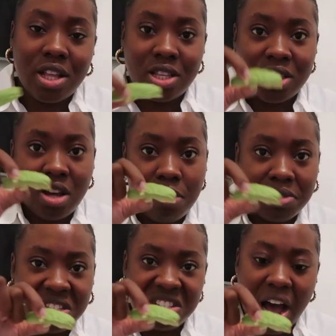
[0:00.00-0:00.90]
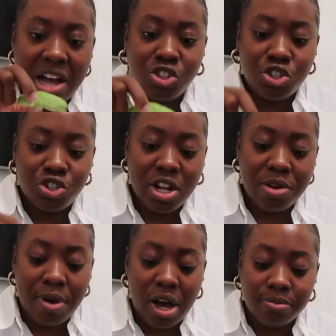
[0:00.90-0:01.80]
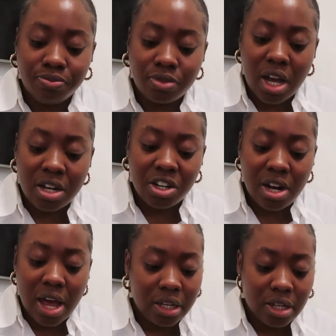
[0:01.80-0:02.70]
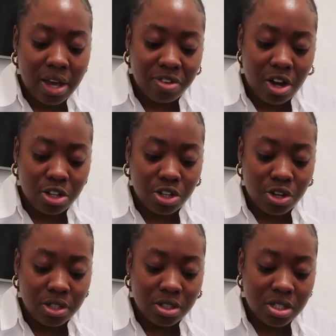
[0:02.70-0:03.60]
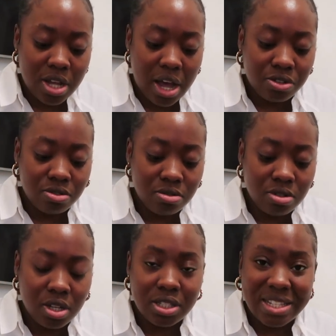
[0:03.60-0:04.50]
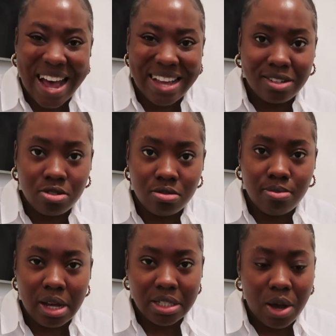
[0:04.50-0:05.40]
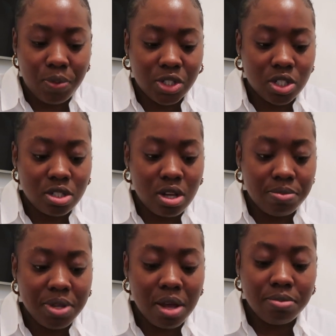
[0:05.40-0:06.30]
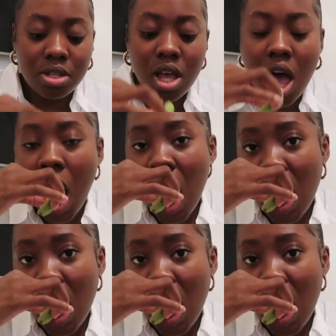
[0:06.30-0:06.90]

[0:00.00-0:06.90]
This comes inside usually, but I don't like avocado inside my sandwiches sometimes.